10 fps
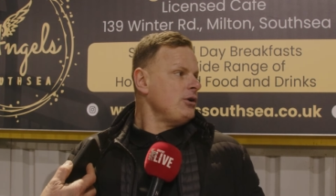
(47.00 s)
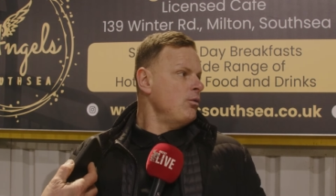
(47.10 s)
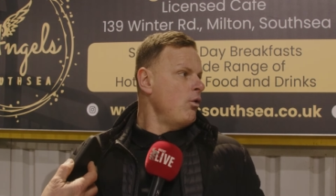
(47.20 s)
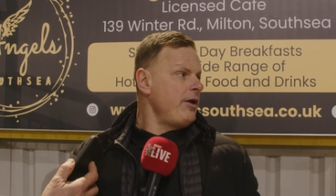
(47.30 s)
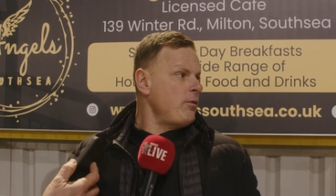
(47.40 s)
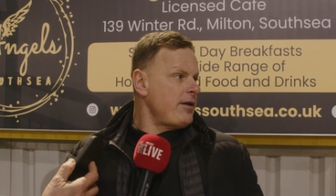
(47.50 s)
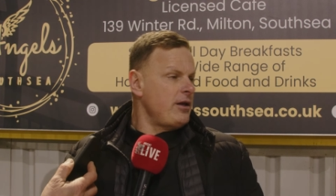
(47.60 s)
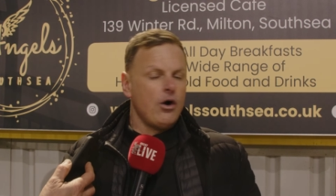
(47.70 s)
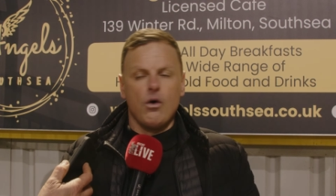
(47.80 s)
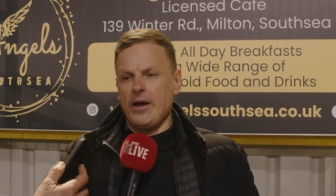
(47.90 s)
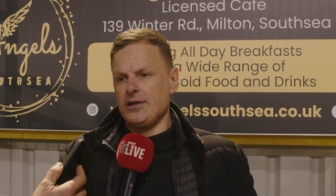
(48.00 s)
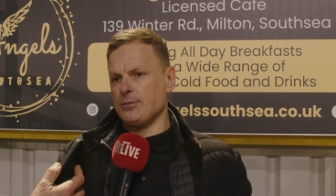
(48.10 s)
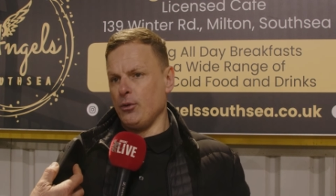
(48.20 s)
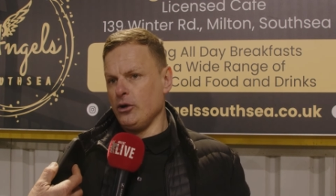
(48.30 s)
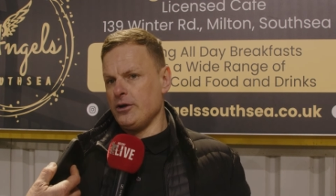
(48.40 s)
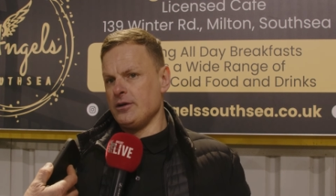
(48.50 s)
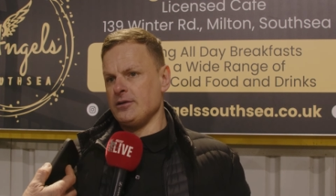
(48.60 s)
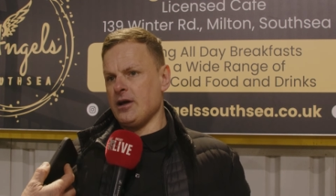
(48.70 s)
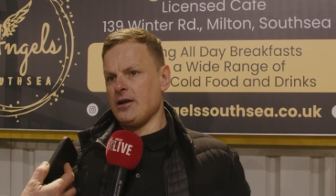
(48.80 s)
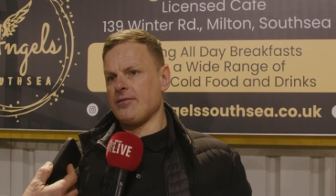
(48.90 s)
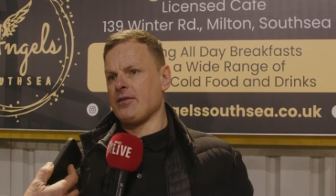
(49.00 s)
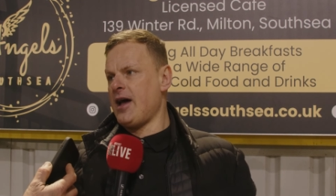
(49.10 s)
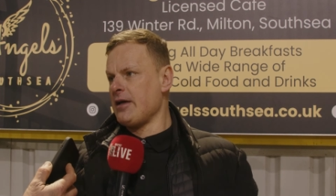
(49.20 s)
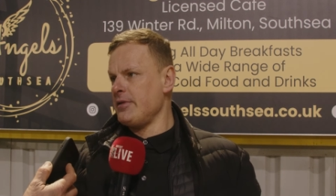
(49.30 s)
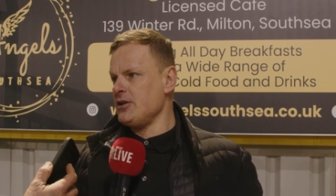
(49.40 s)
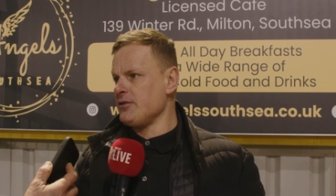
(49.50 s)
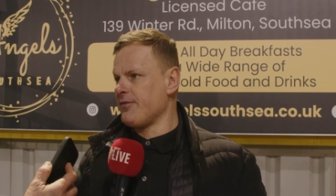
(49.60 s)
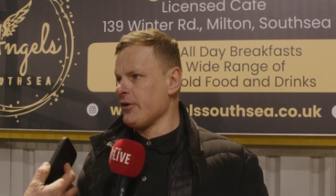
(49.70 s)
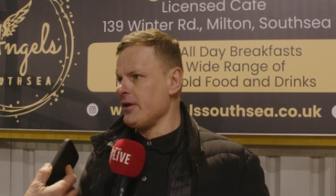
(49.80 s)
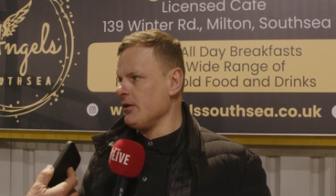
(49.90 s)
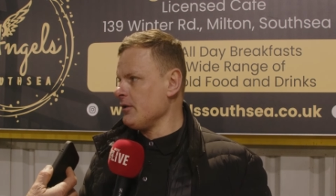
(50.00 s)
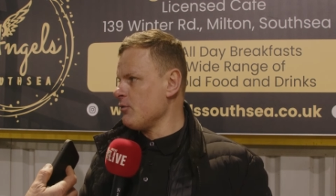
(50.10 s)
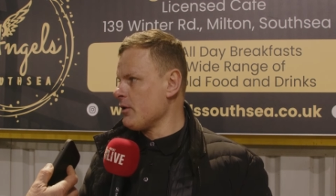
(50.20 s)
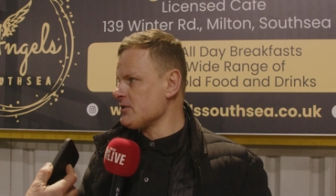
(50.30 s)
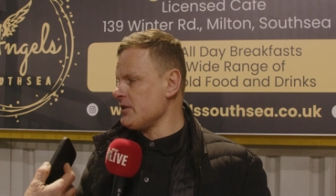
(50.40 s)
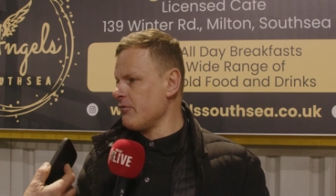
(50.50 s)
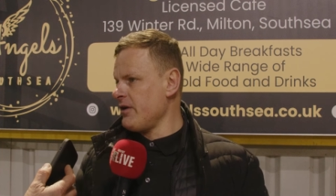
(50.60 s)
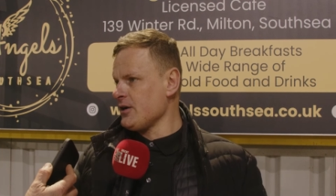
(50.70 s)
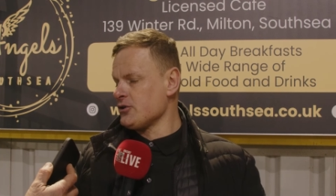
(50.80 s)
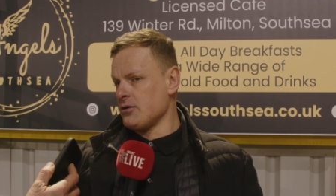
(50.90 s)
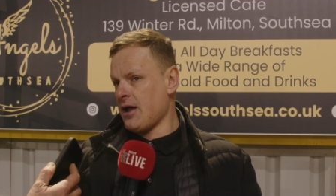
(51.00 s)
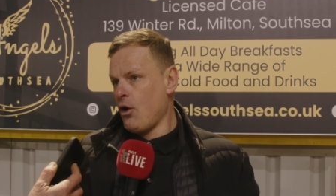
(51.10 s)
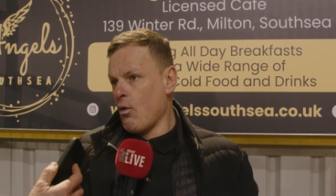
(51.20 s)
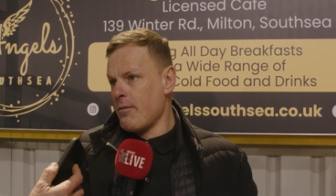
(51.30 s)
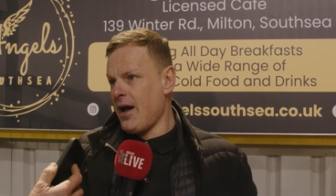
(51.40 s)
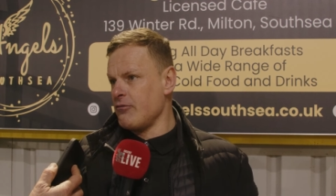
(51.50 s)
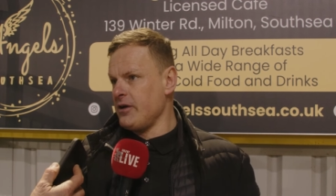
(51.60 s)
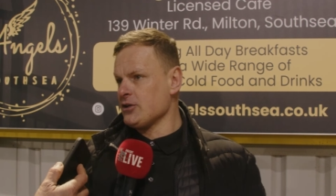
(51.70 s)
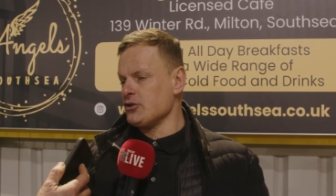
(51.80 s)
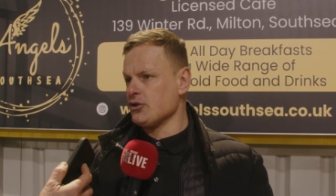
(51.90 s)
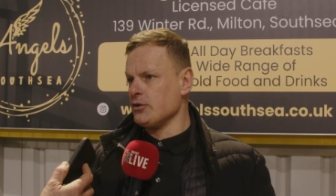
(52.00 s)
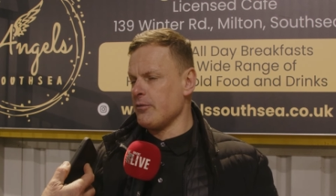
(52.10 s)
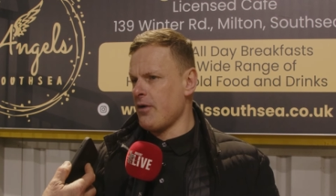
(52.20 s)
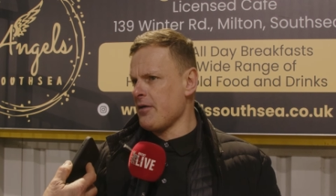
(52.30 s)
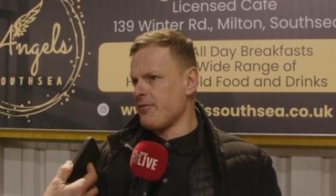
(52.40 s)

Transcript: you worry when you go away to Bolton and, and after nine minutes you're 3 0, you want to see a reaction. I know what my reaction is going to be, right?